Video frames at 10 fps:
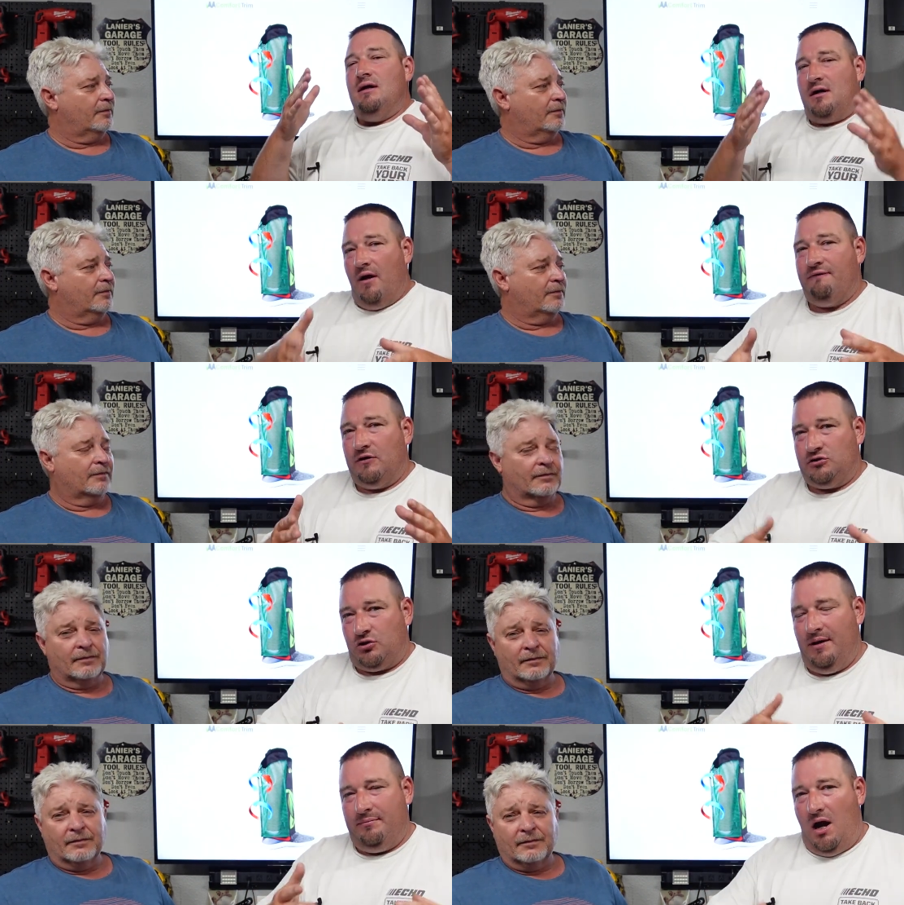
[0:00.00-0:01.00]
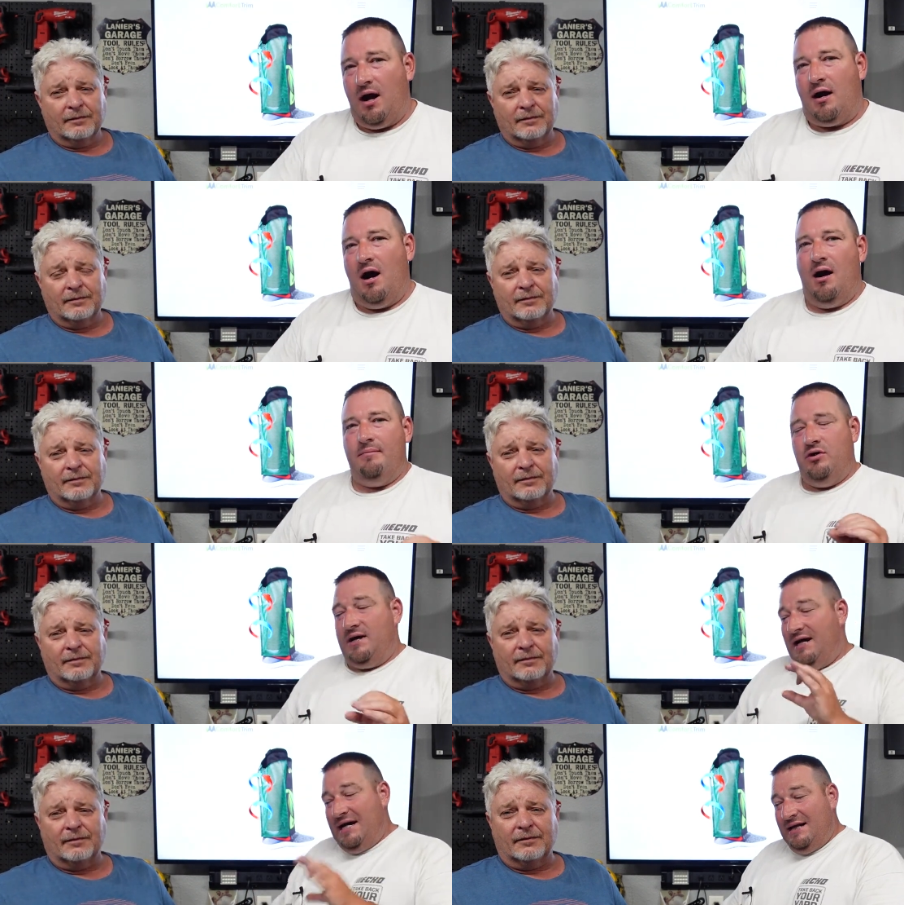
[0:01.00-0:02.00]
Speaker 1: comforttrim.com, you
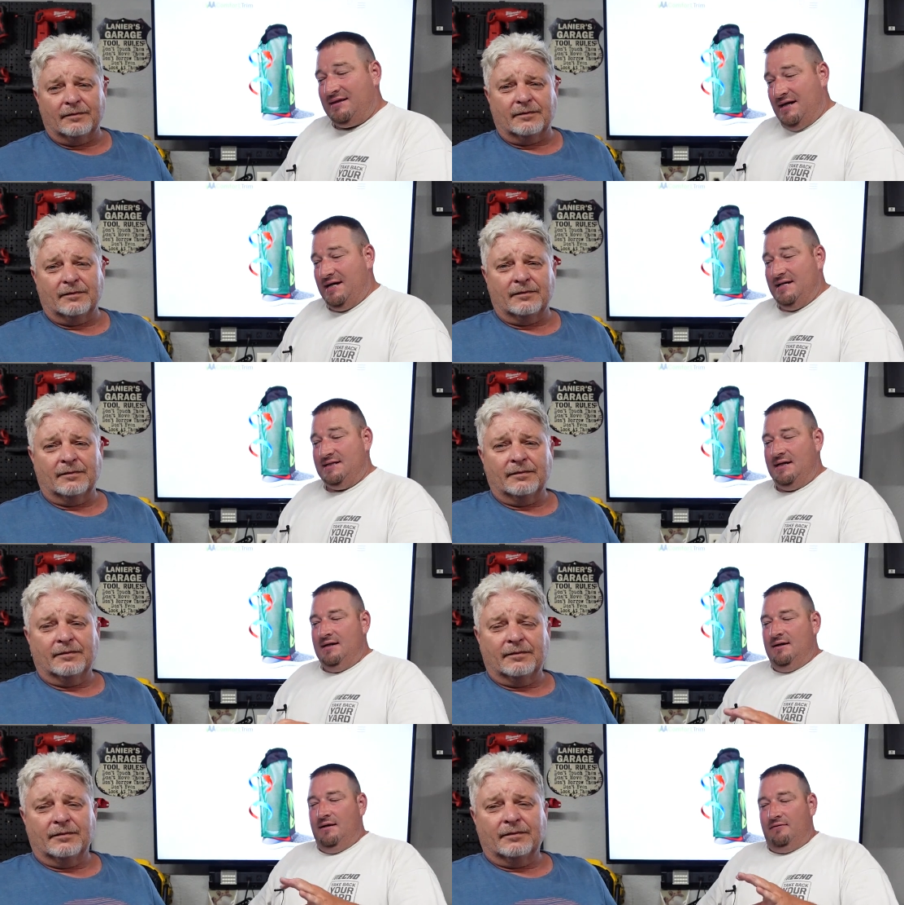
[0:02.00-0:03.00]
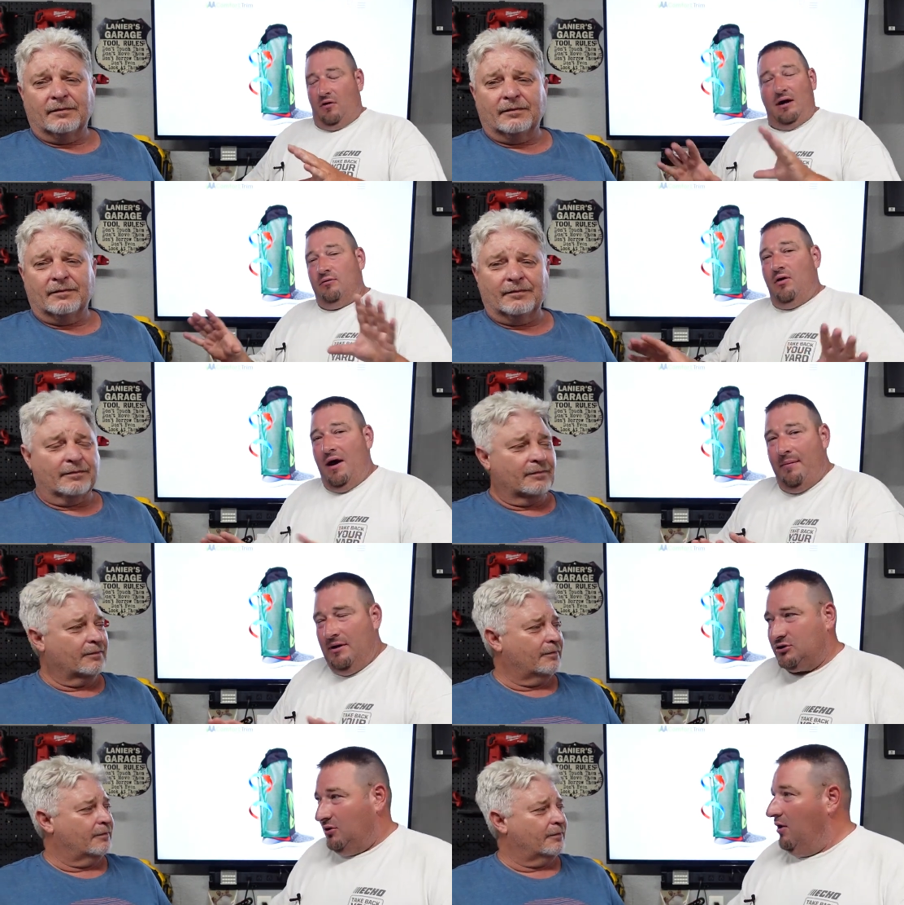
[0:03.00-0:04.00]
can get these for I don't know how
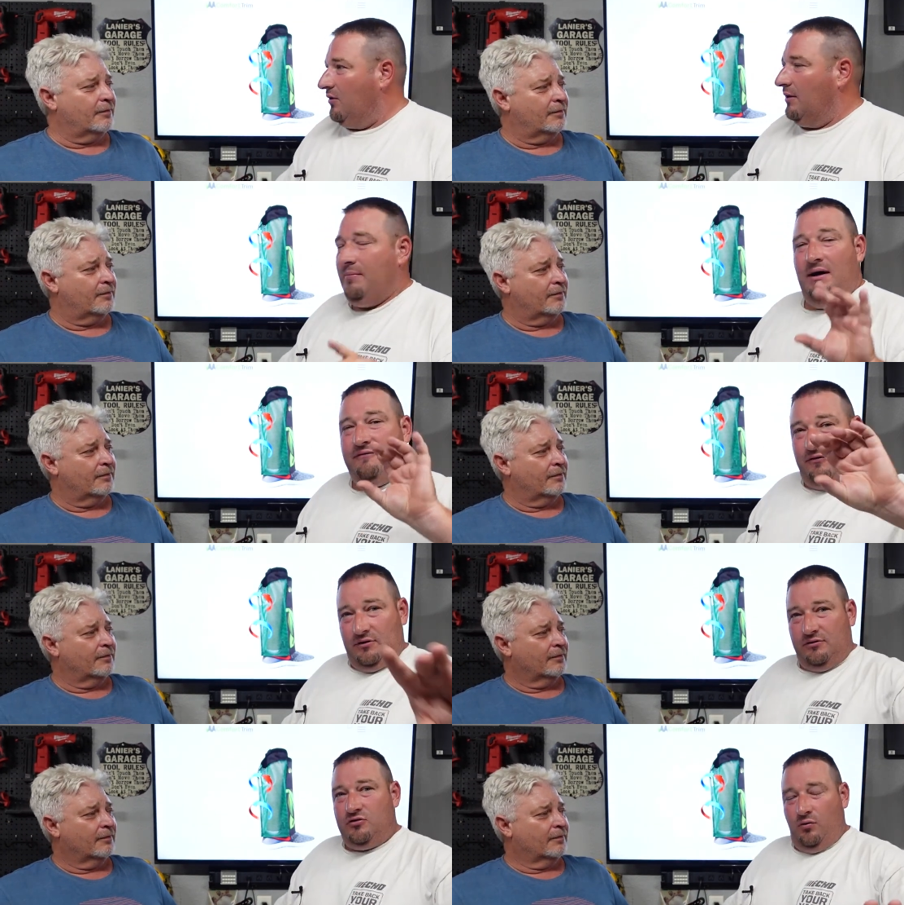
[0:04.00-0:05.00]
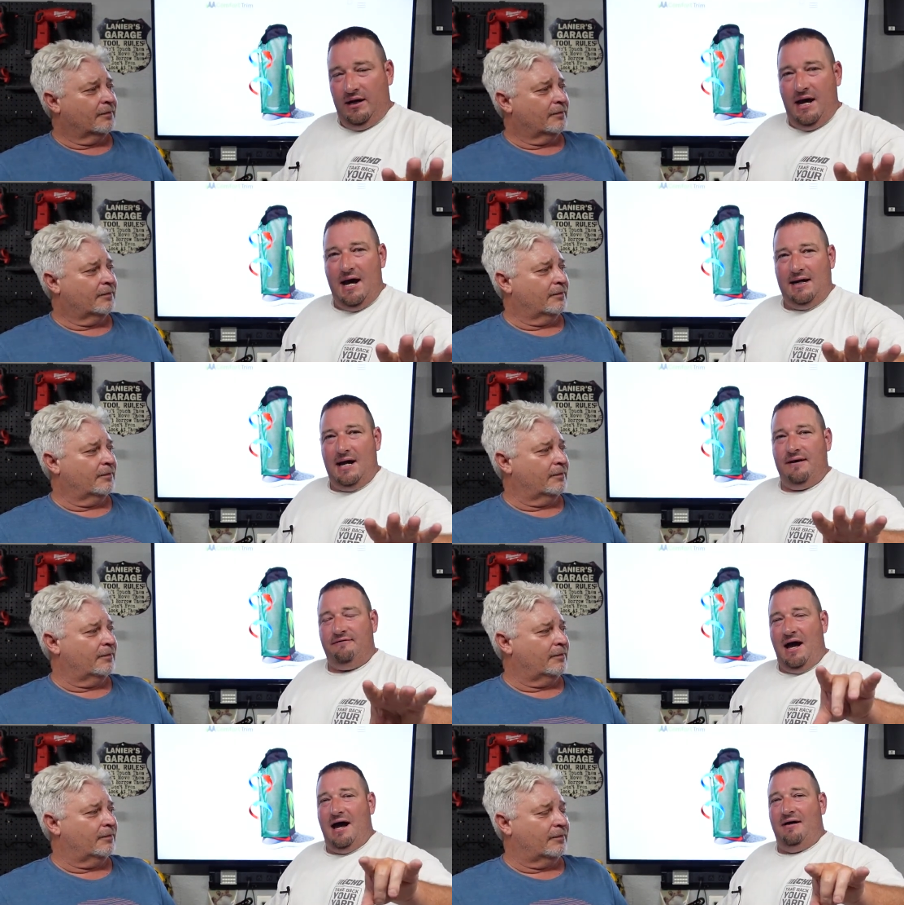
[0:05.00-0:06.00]
much longer, but for
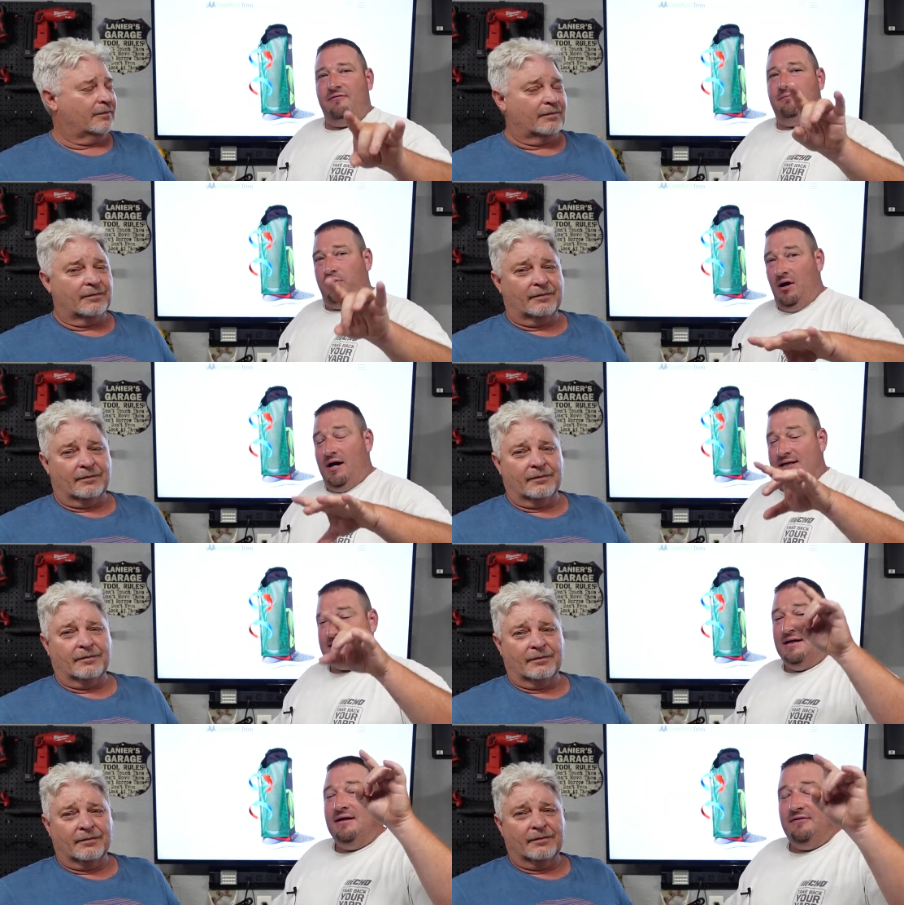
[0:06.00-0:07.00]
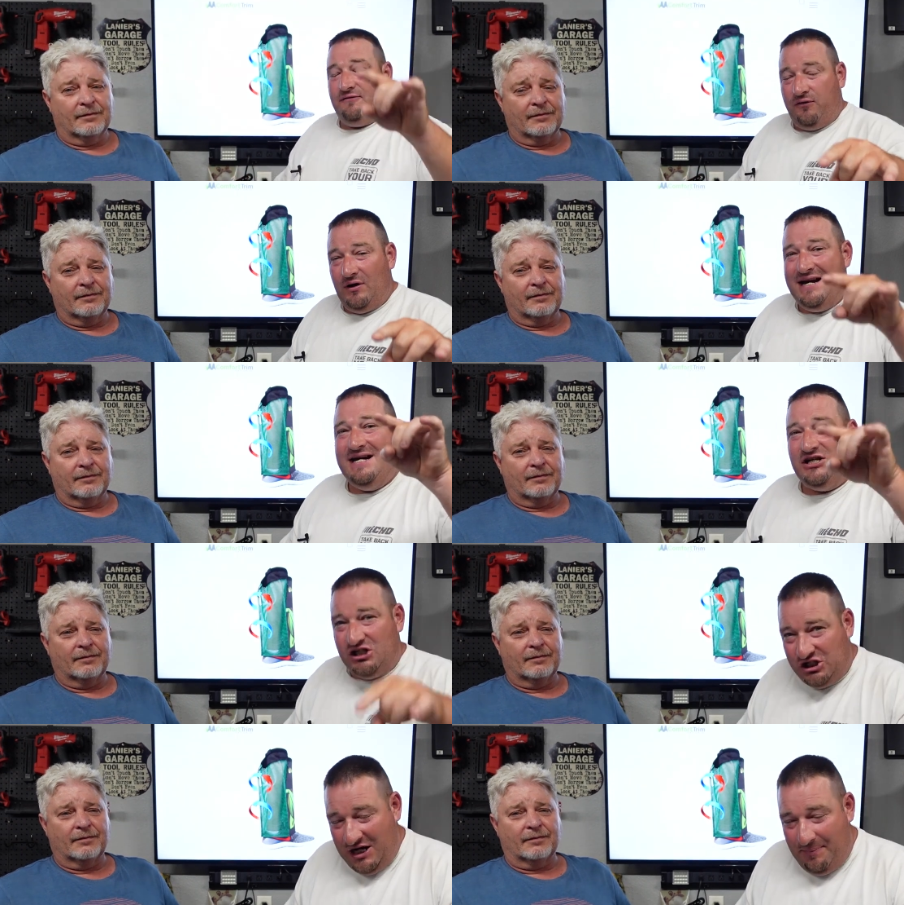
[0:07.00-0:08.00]
$29.95 plus free
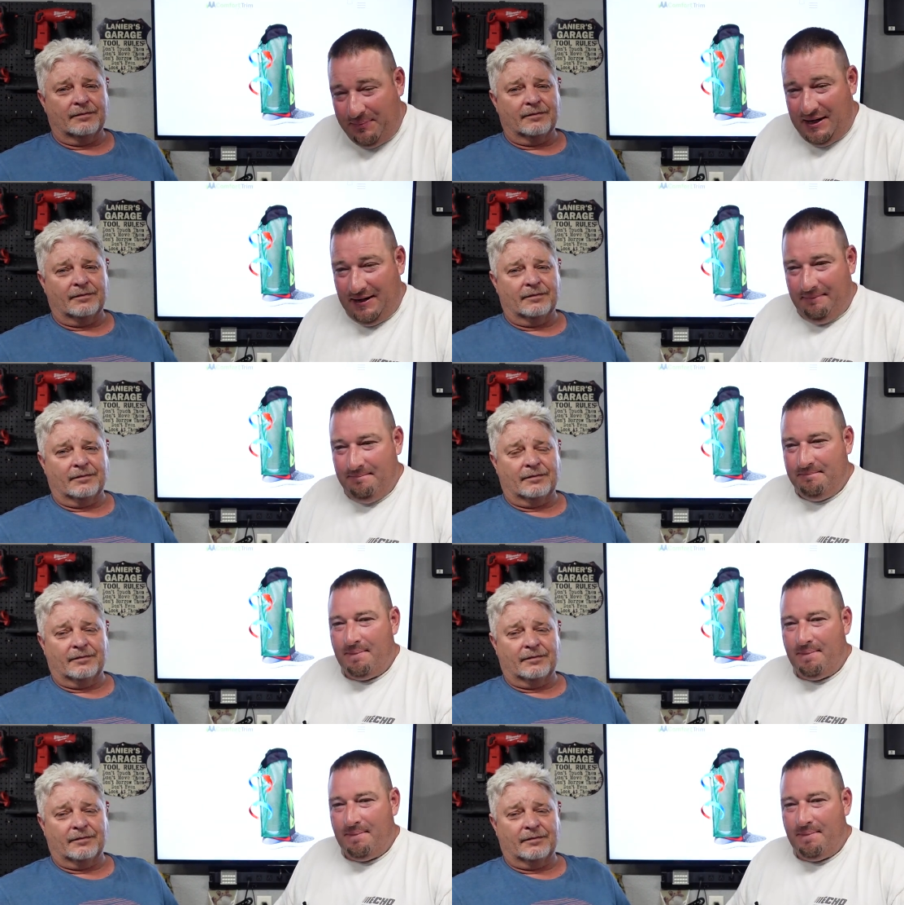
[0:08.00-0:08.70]
shipping.